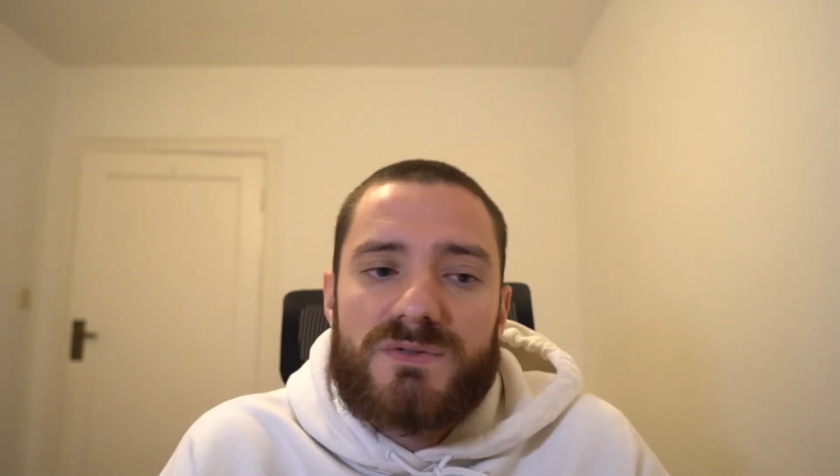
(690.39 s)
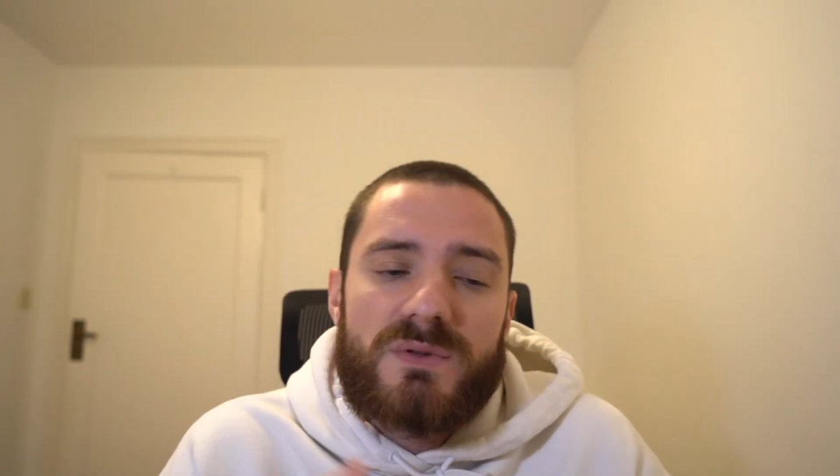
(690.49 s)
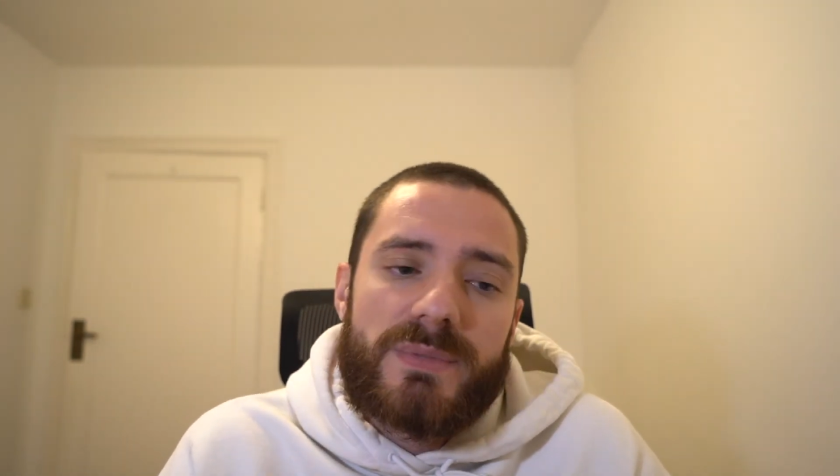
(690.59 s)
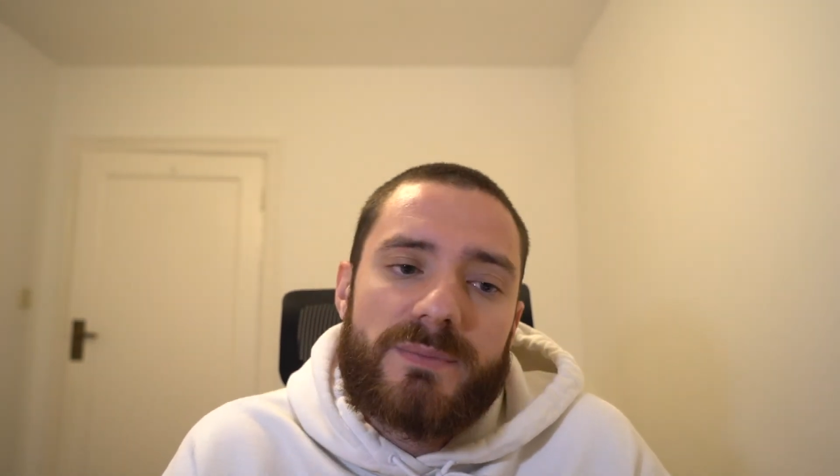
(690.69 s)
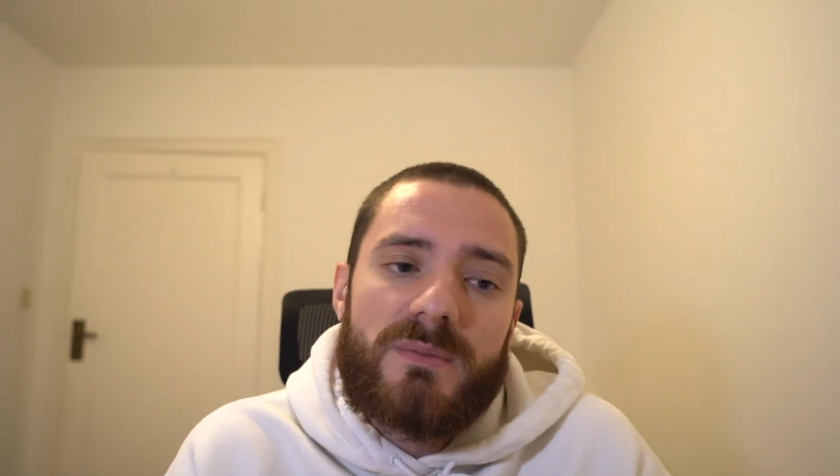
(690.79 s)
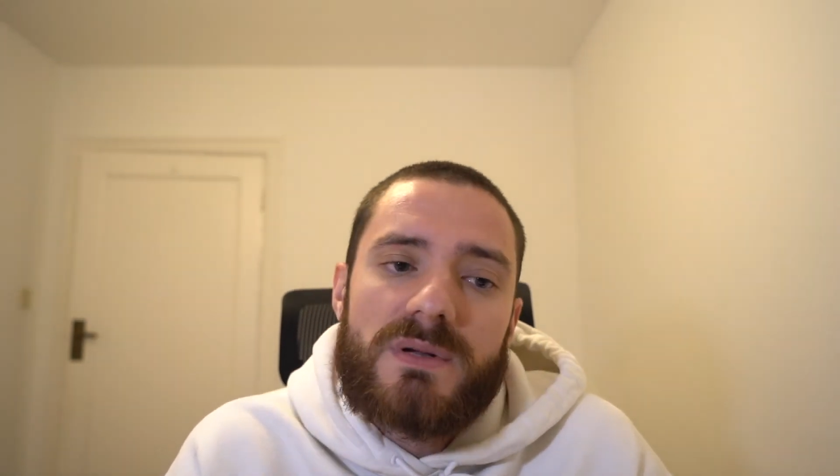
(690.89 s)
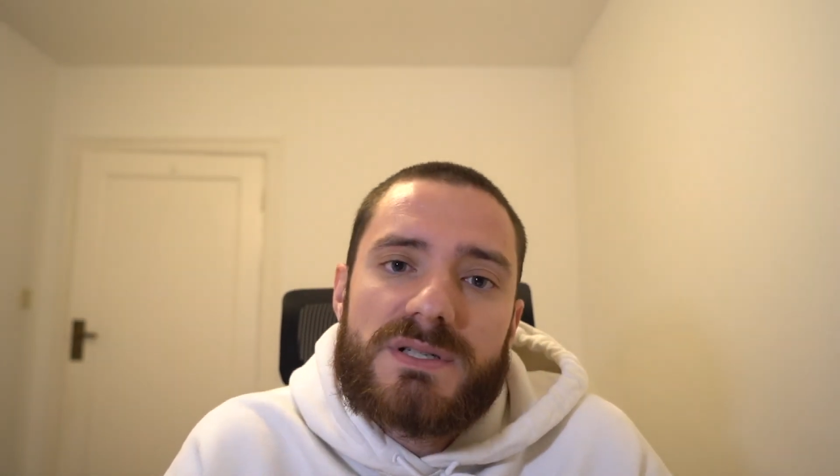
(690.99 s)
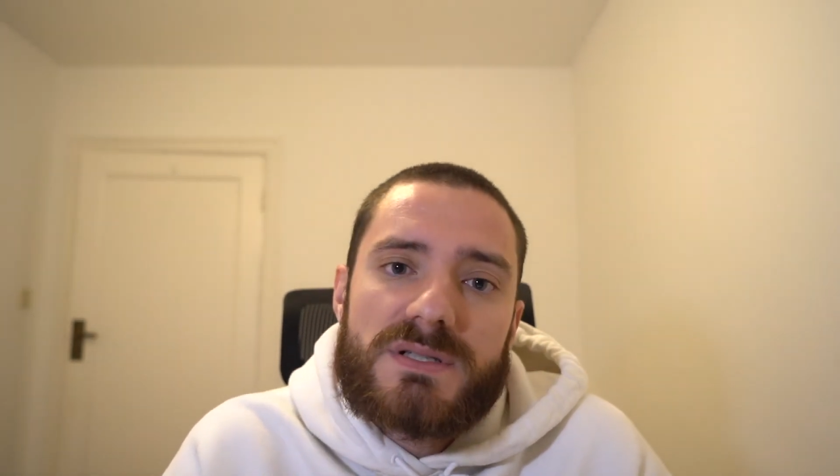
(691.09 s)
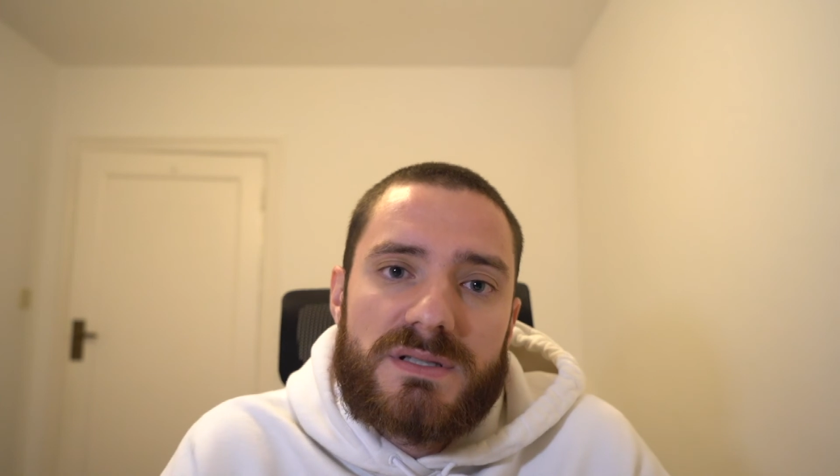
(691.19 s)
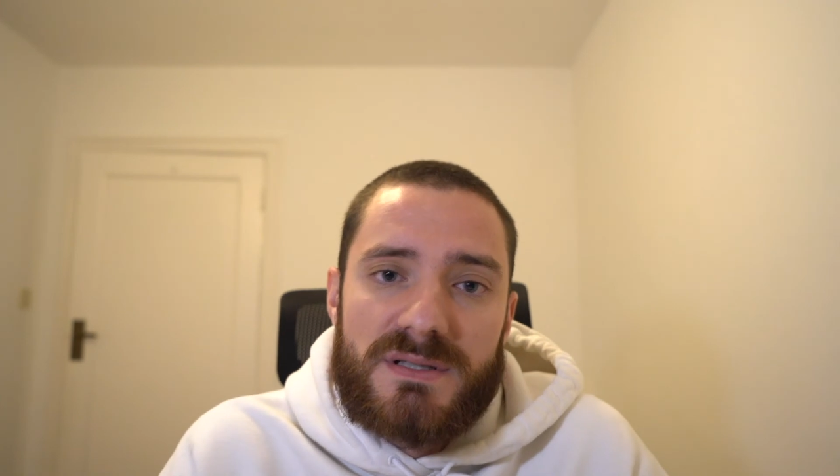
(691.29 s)
will be
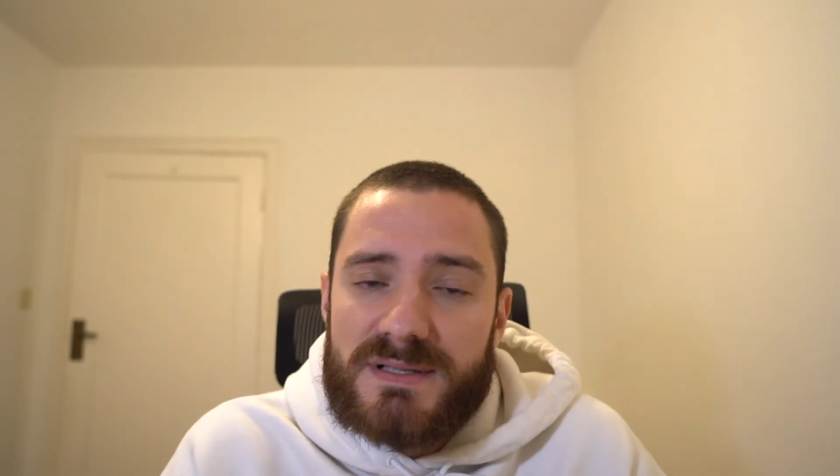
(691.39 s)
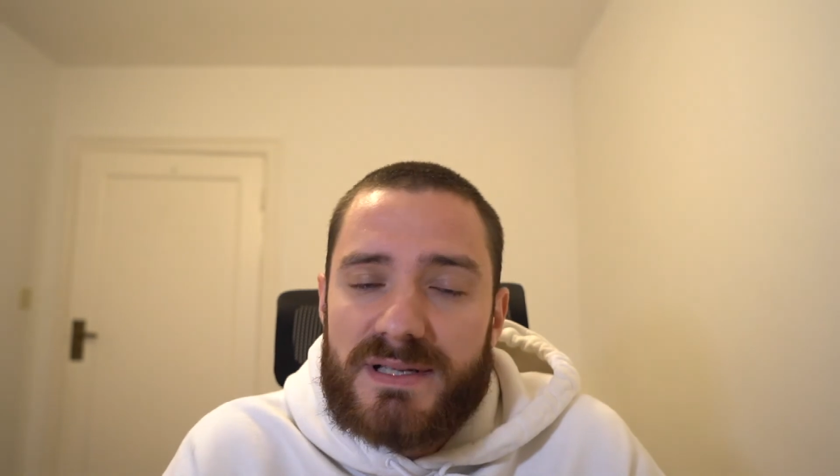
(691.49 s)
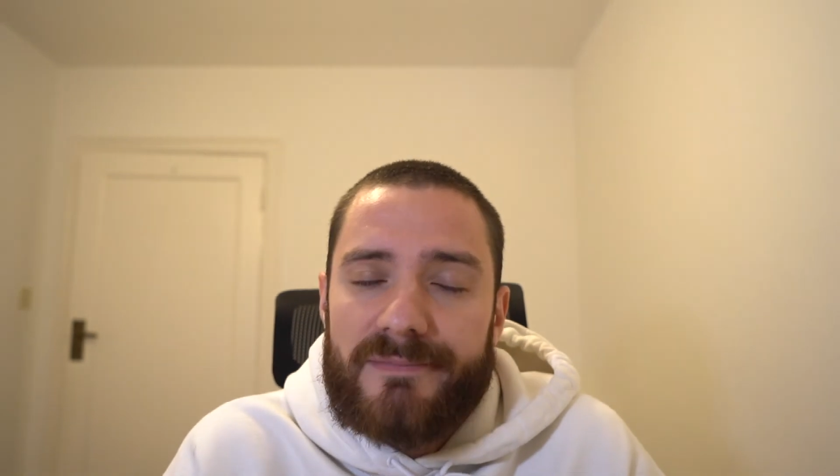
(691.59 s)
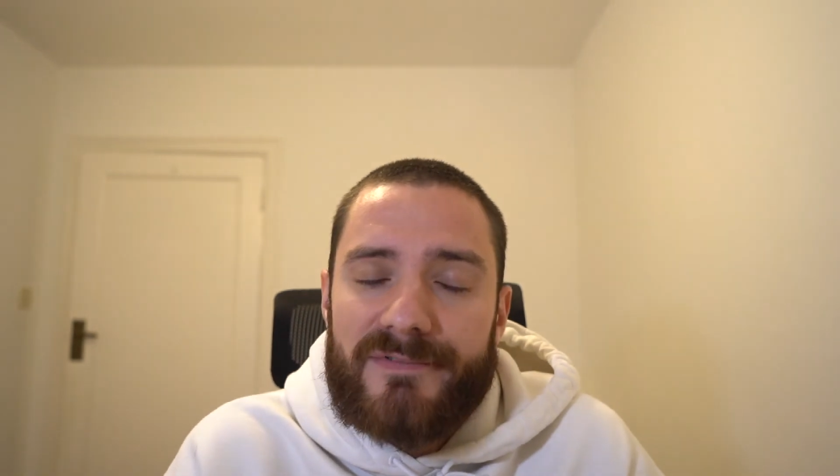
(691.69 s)
published in the same